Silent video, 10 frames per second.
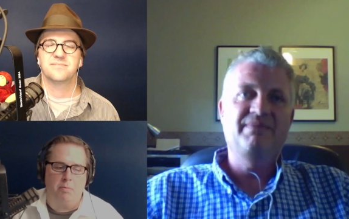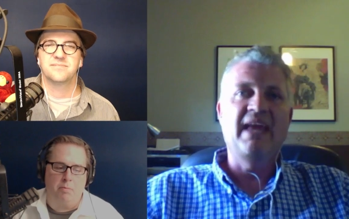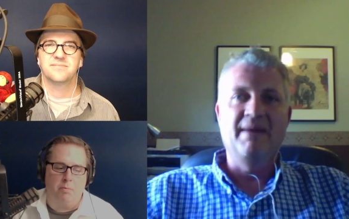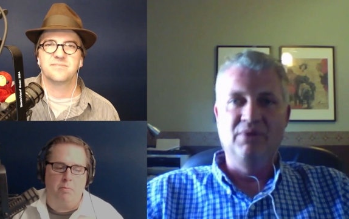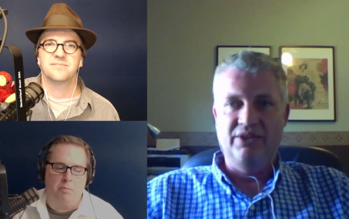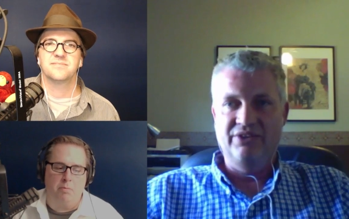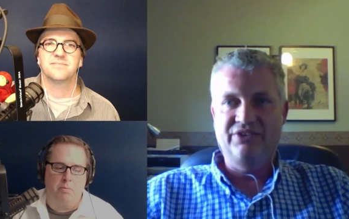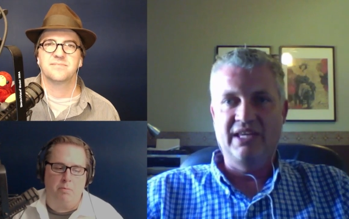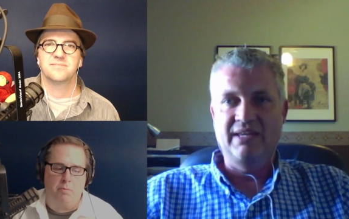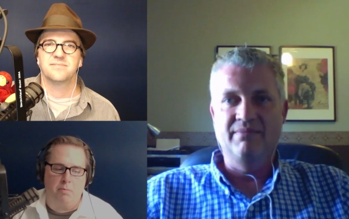Speaker 1: gamble at the
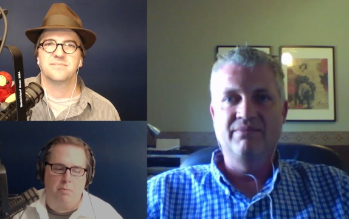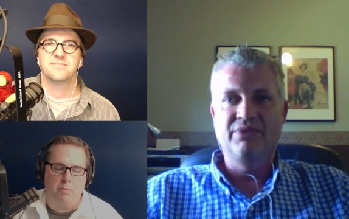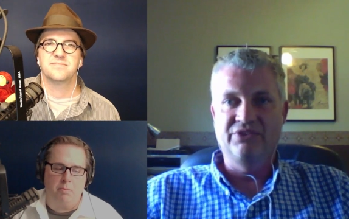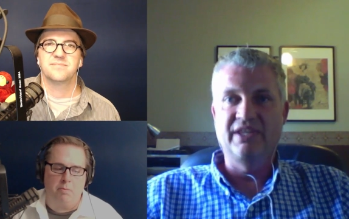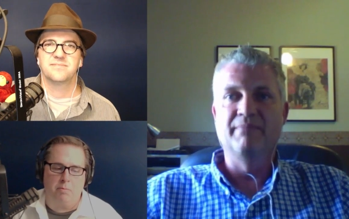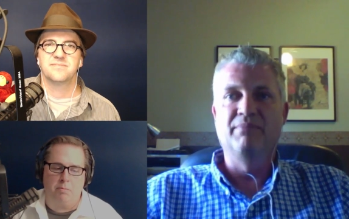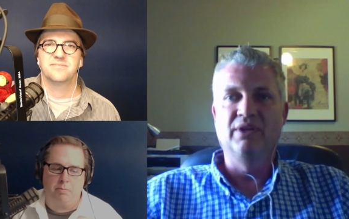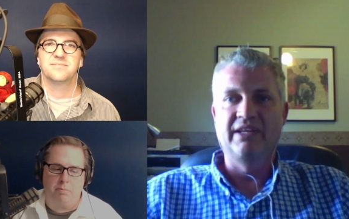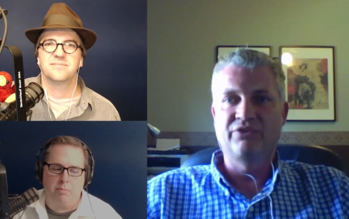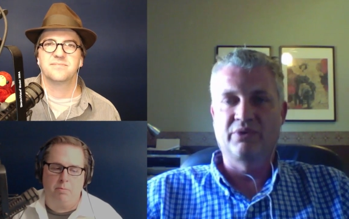same the same
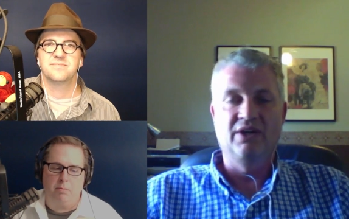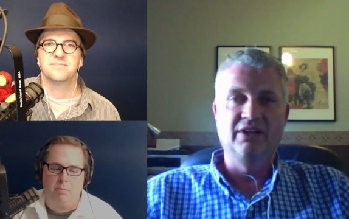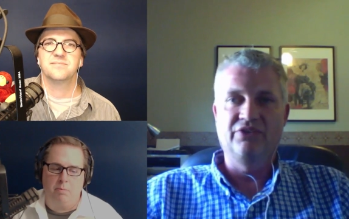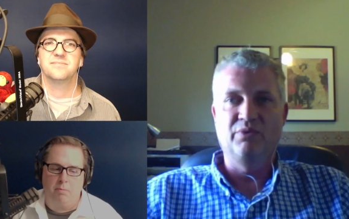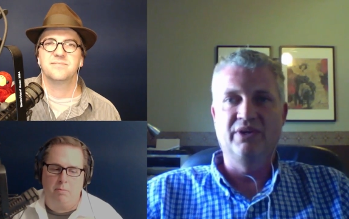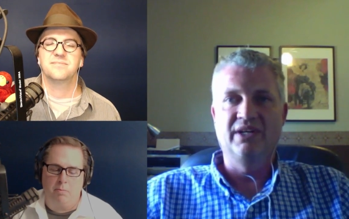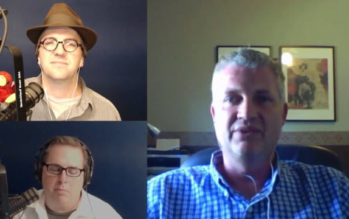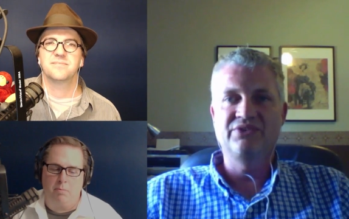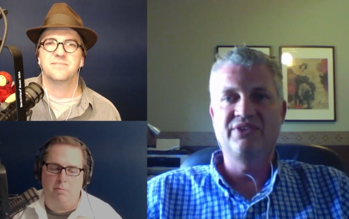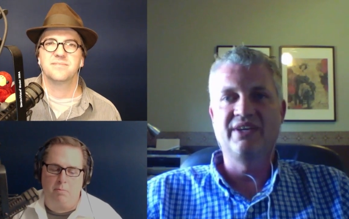place, regardless of where I
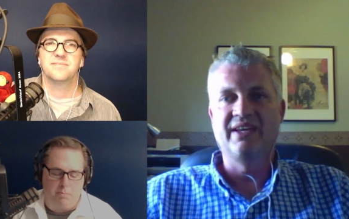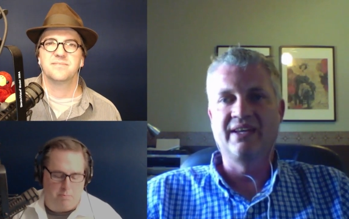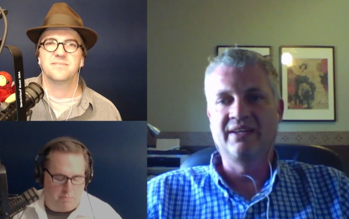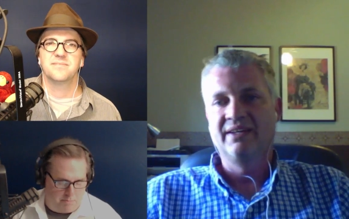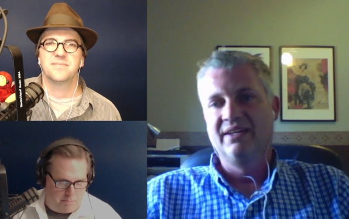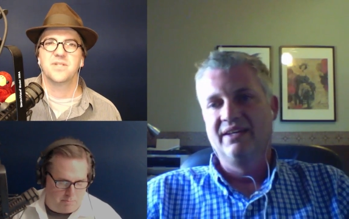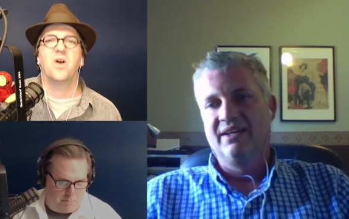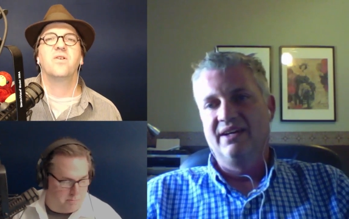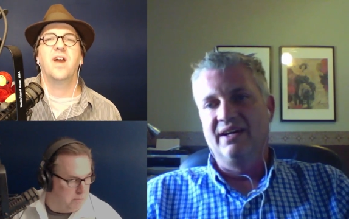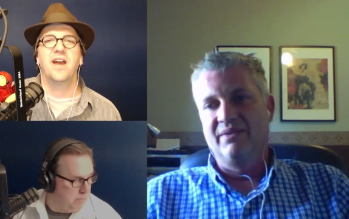was staying.
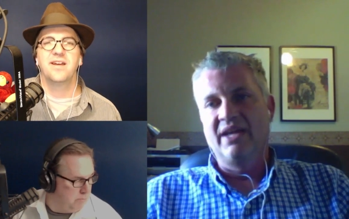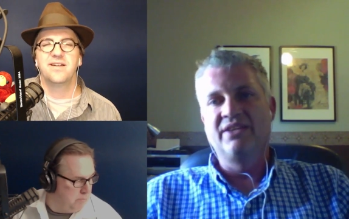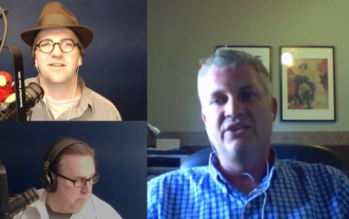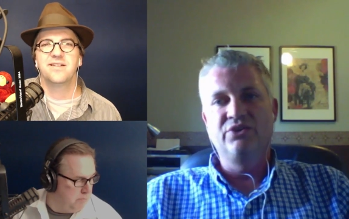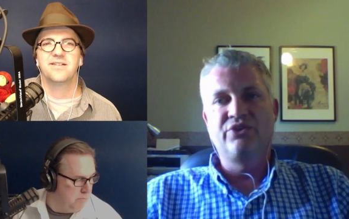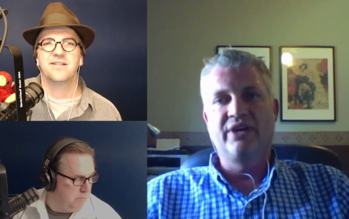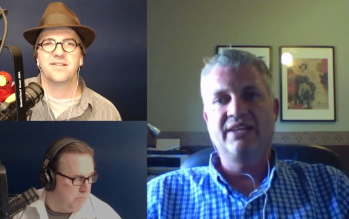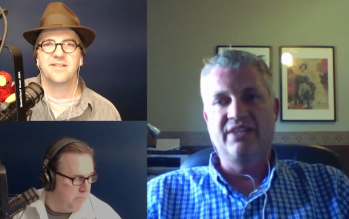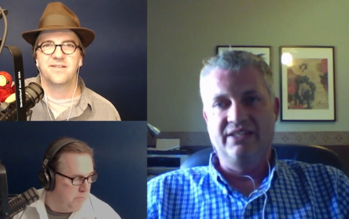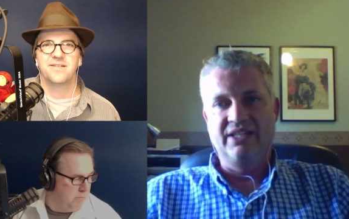Okay. Uh, and they do
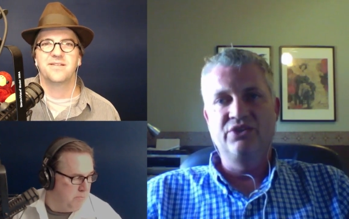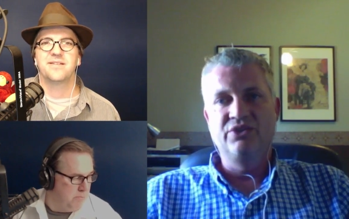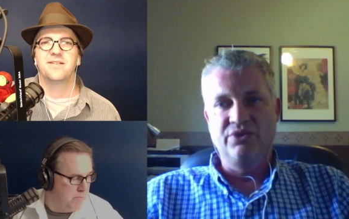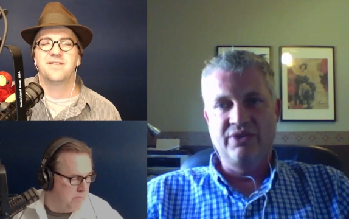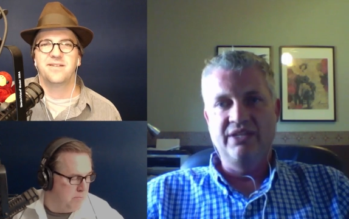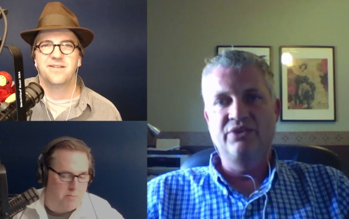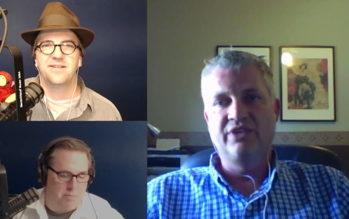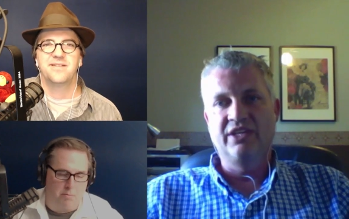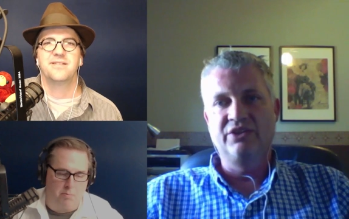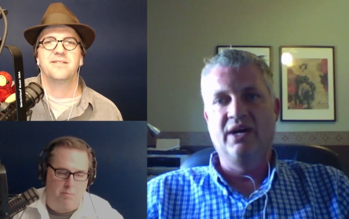track that, and they do they do
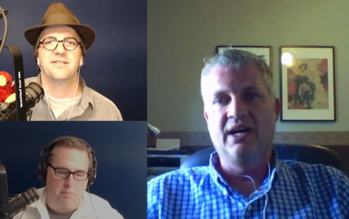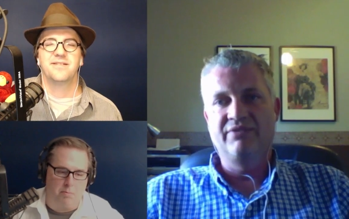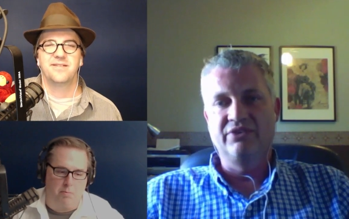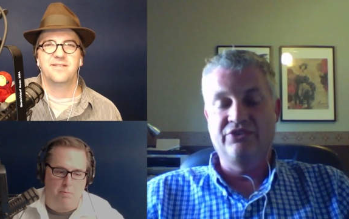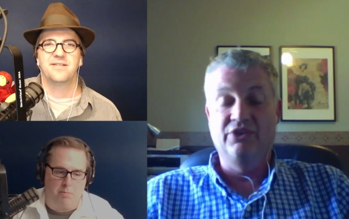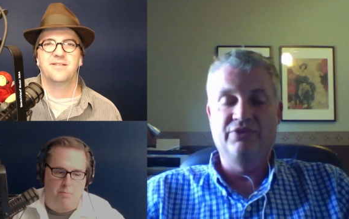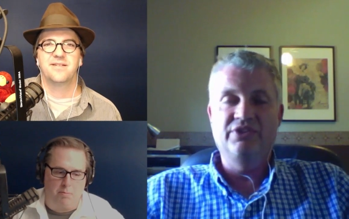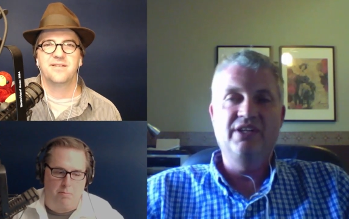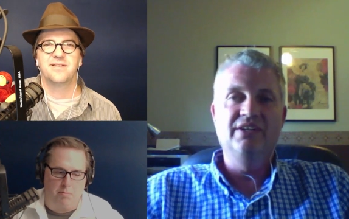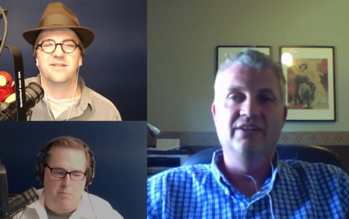send you offers. So for
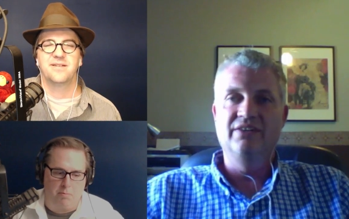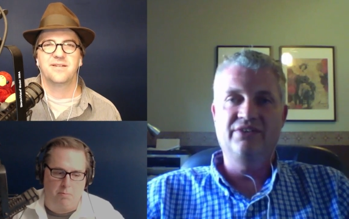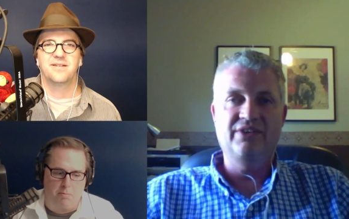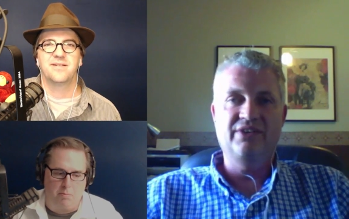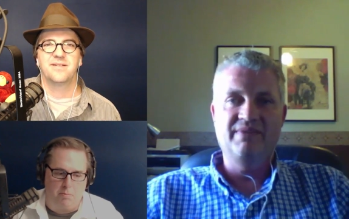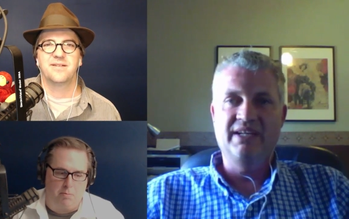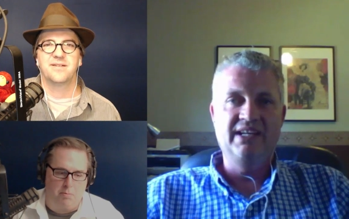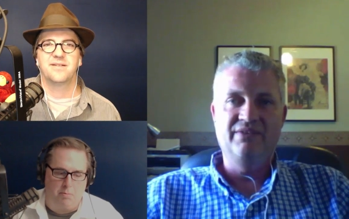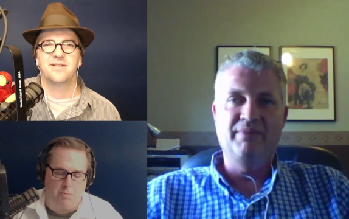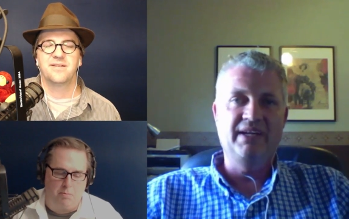years, I mean, I
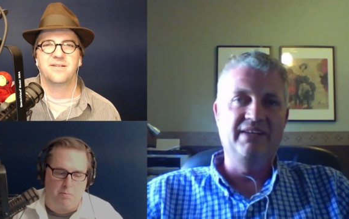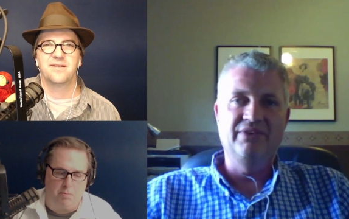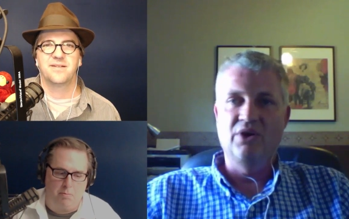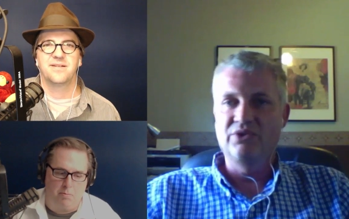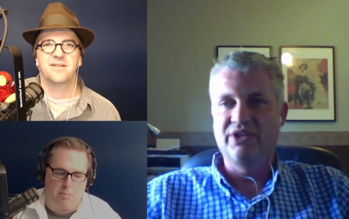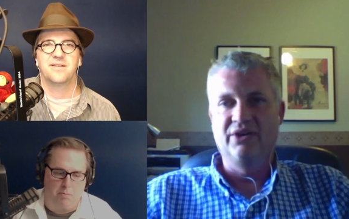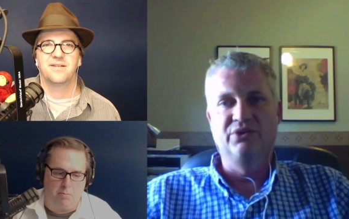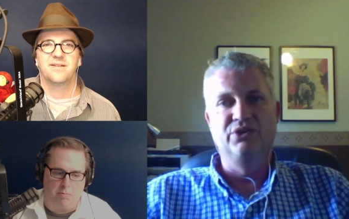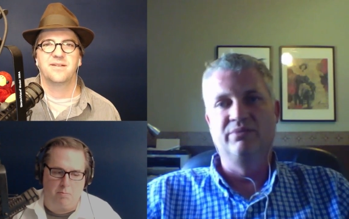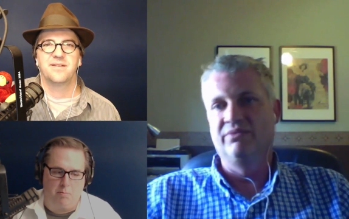never paid for hotel
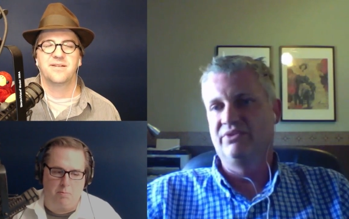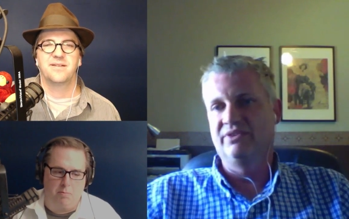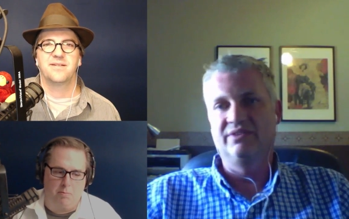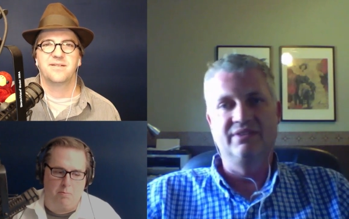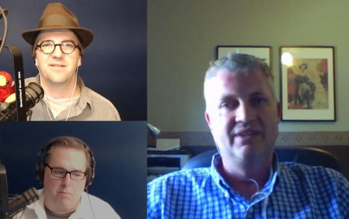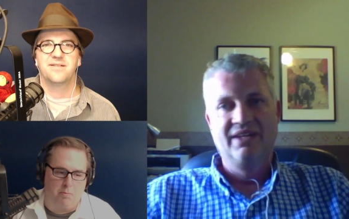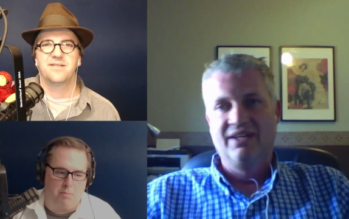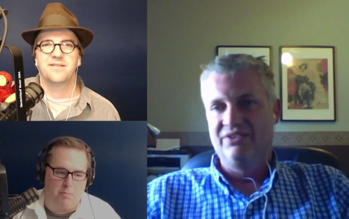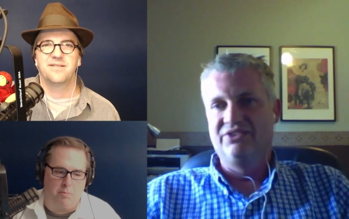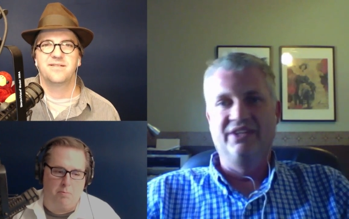rooms or
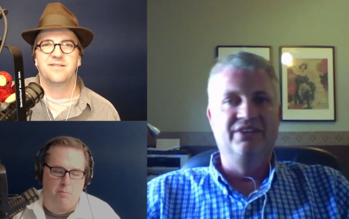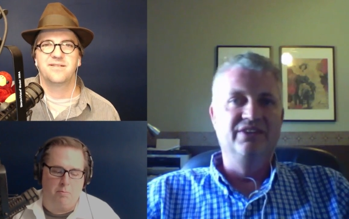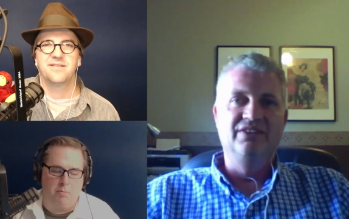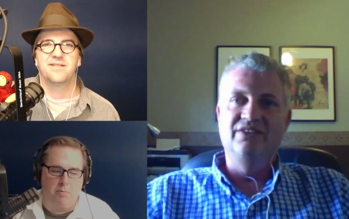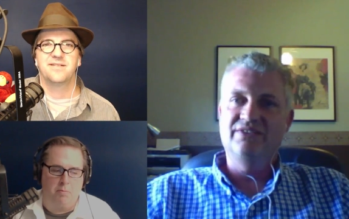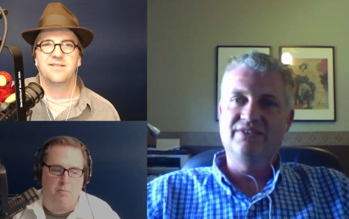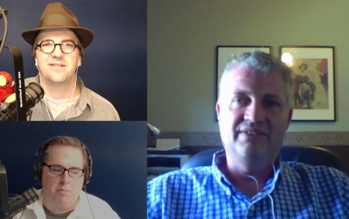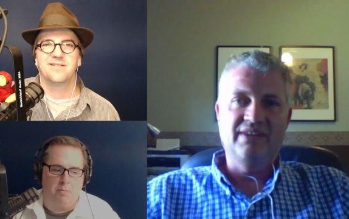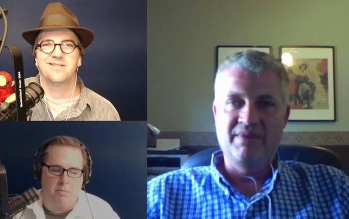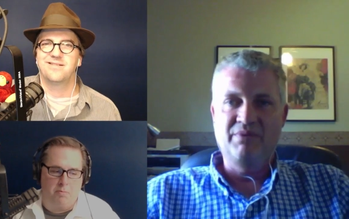dinners,
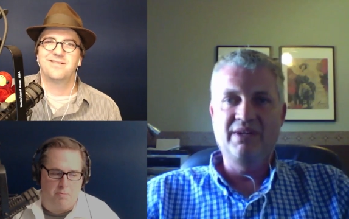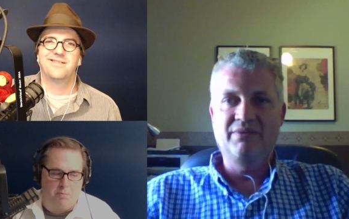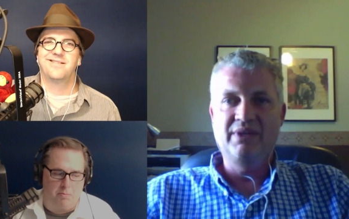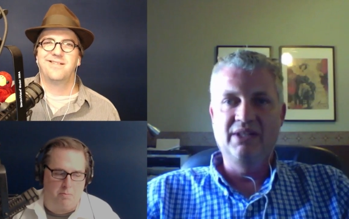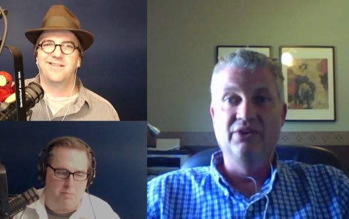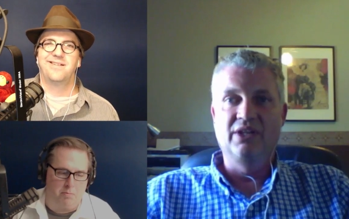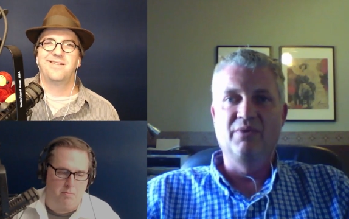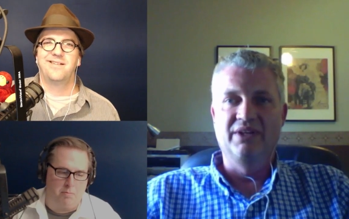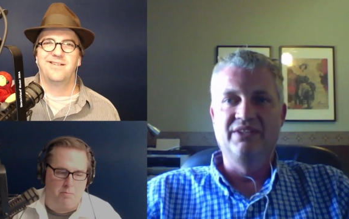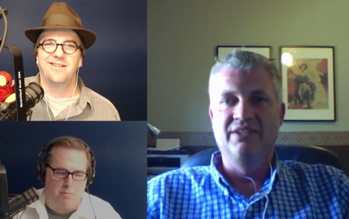or I mean, we we literally
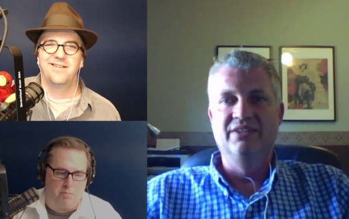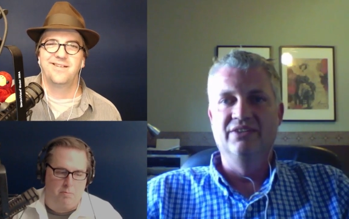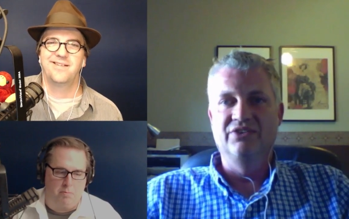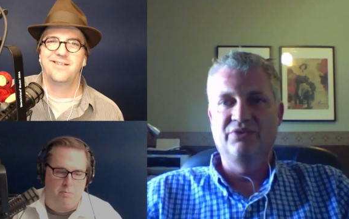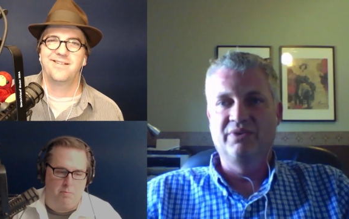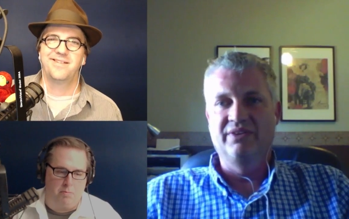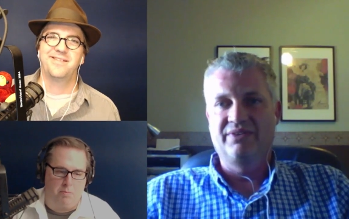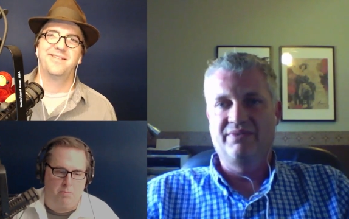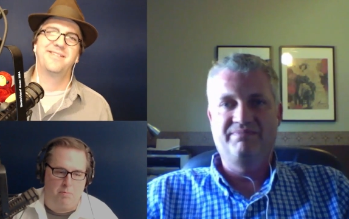went years with